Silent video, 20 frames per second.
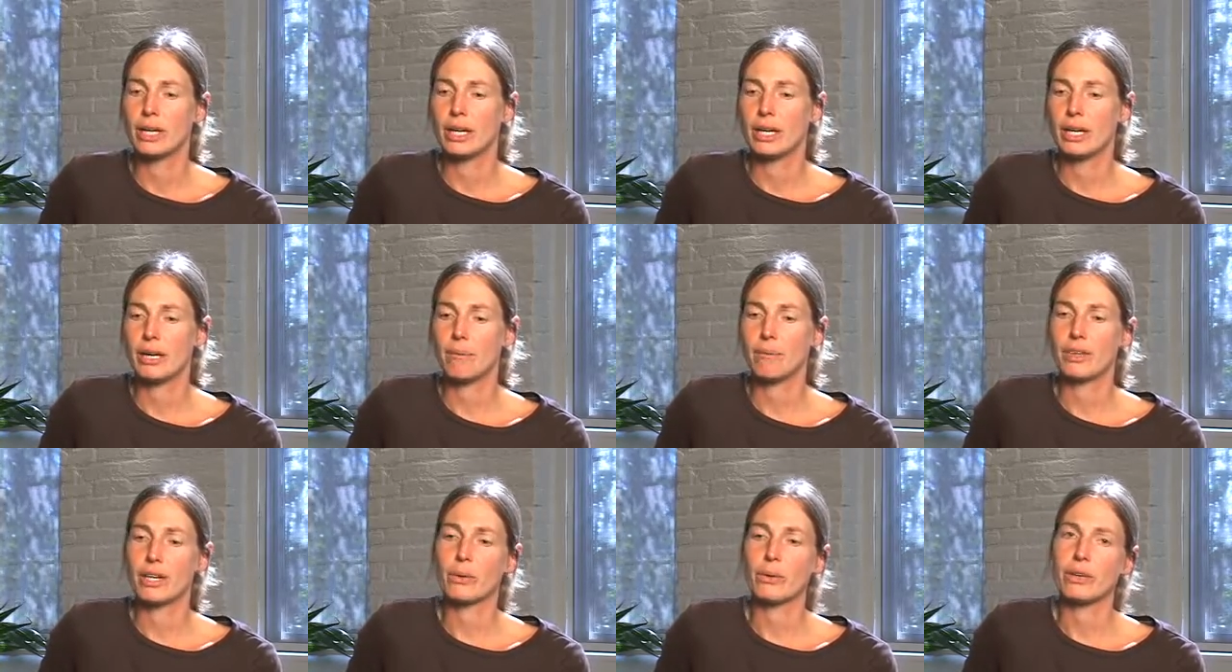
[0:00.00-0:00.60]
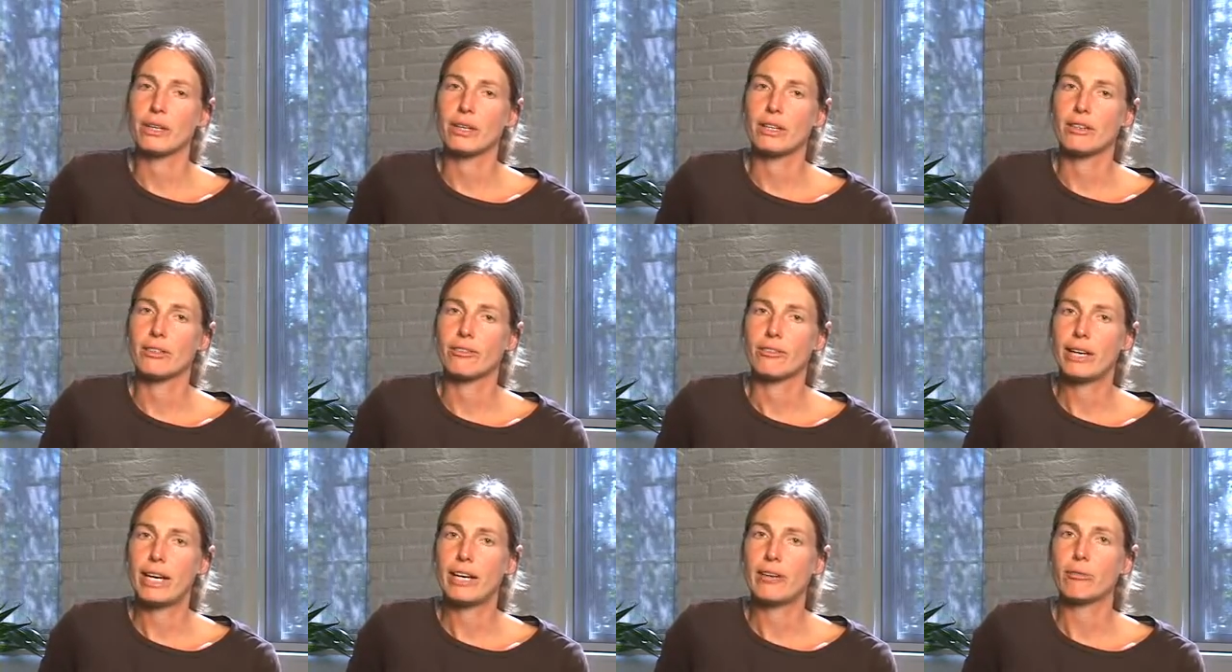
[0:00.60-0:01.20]
There were these
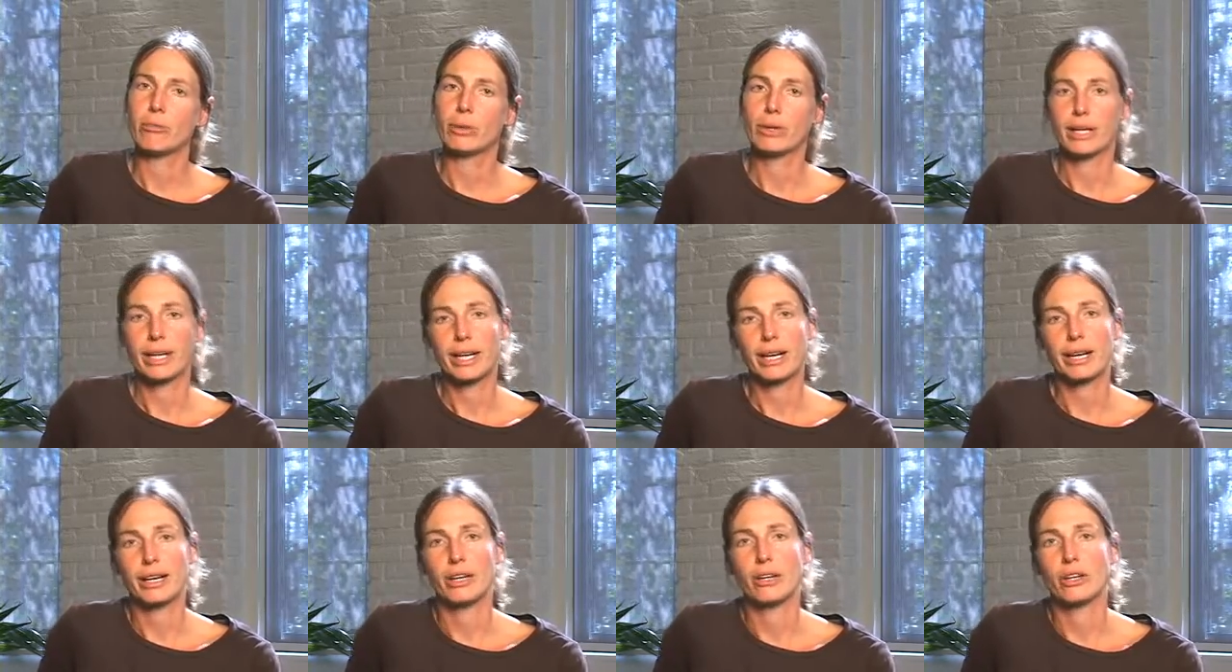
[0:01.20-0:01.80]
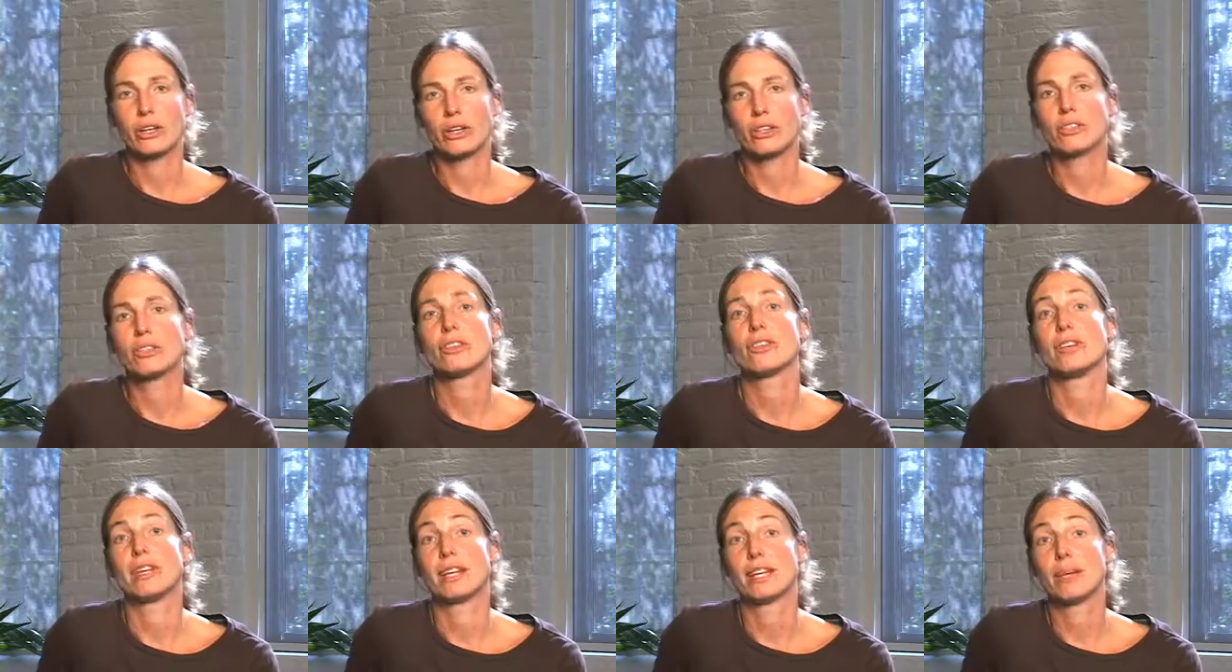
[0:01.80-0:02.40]
5 Bulgarian
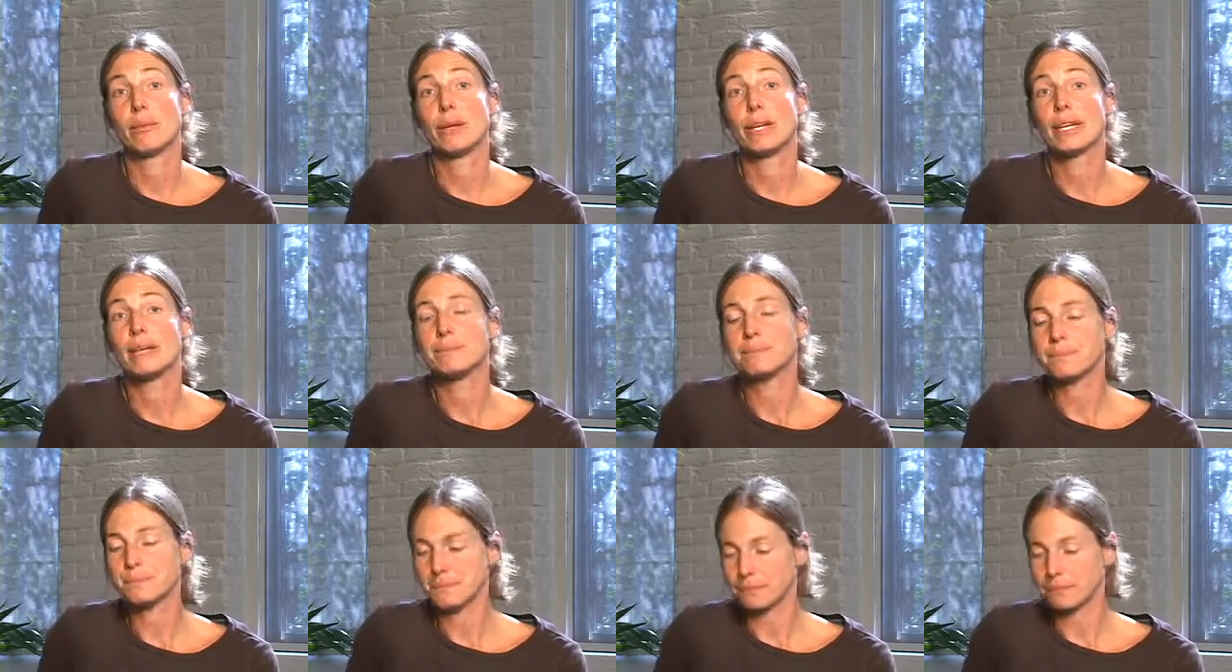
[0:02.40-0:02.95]
nurses in Libya,